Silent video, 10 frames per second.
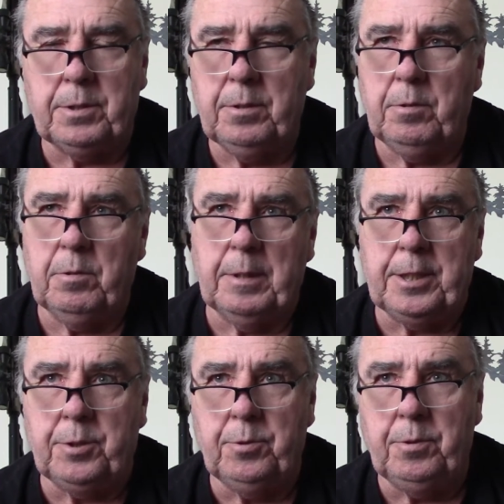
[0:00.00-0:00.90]
to
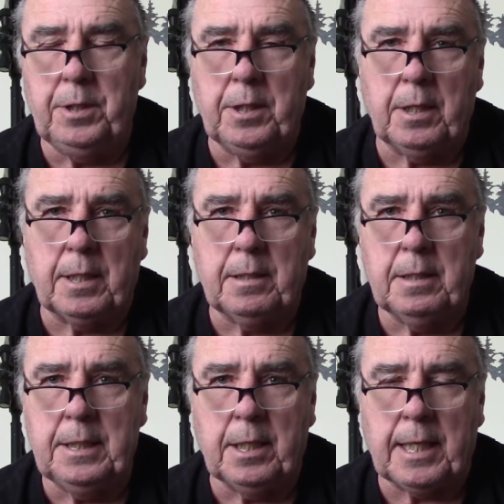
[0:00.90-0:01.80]
retune
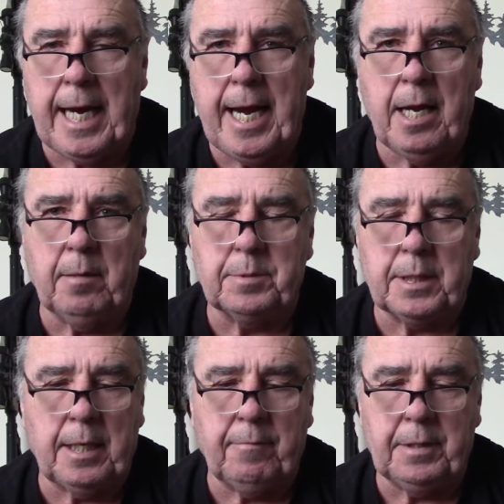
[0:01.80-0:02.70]
your cams
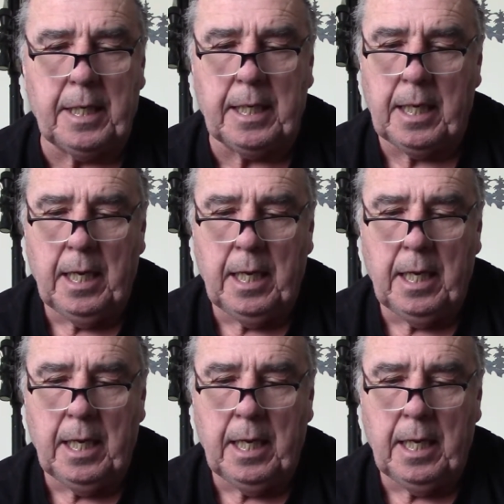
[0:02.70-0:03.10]
and everything.